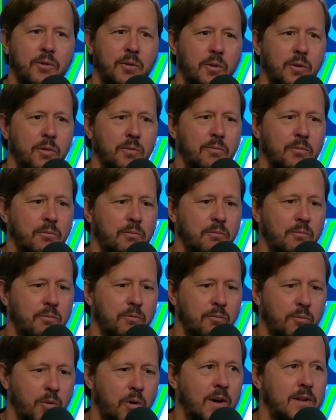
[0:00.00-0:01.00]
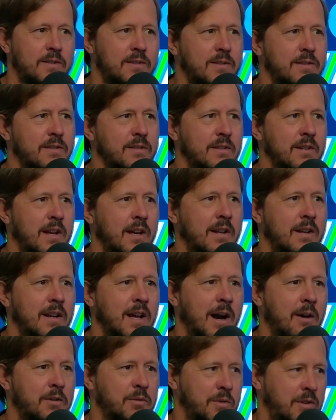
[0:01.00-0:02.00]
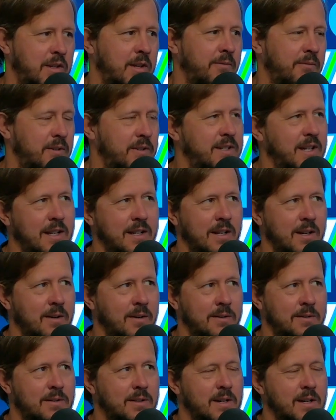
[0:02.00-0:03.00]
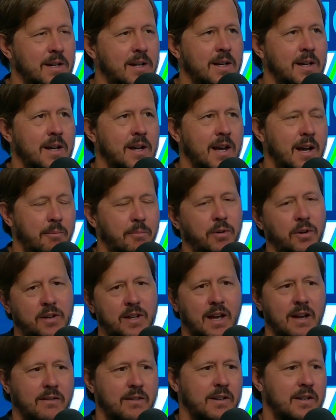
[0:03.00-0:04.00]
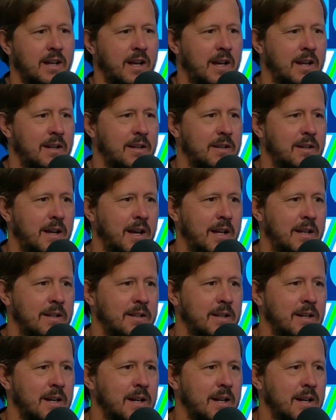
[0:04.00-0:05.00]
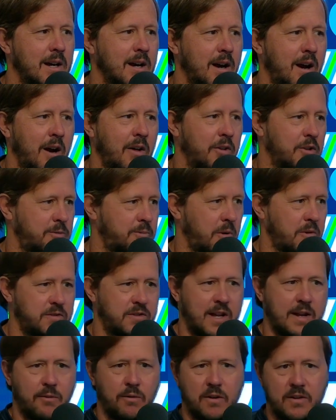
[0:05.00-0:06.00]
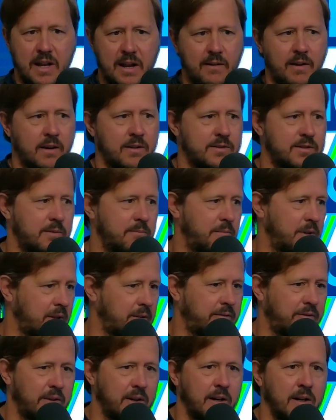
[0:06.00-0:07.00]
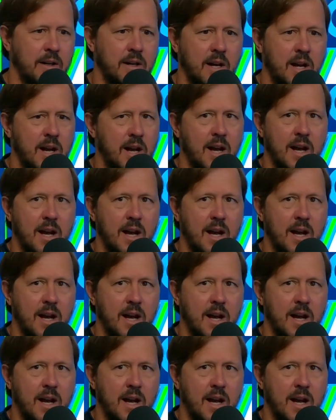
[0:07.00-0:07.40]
for once, and I was with him for 10 years at Brookhaven, and all those pros, Dave Ware, Dave Anderson, Billy Freer,